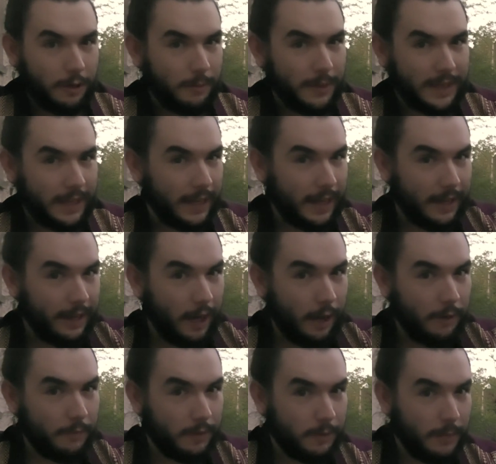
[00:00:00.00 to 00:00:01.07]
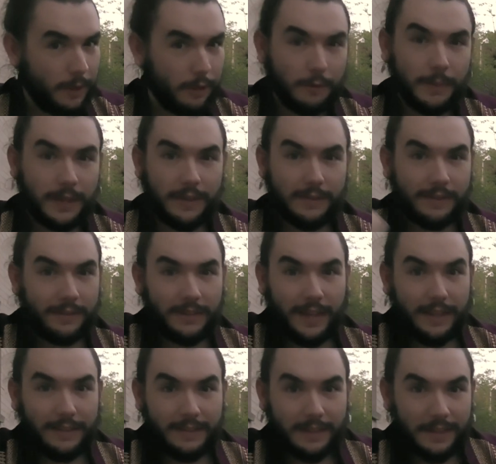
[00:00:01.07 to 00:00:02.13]
but they can't have the mother because their
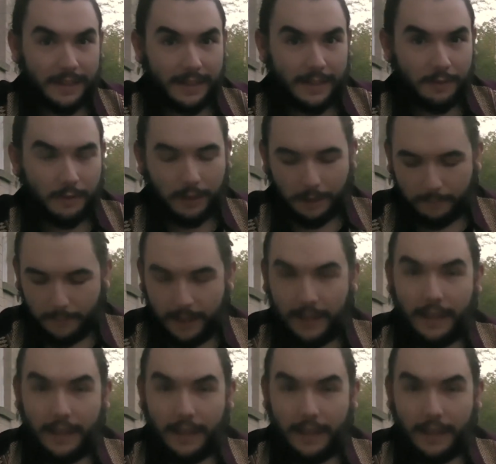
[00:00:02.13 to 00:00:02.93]
dad's going to kill them.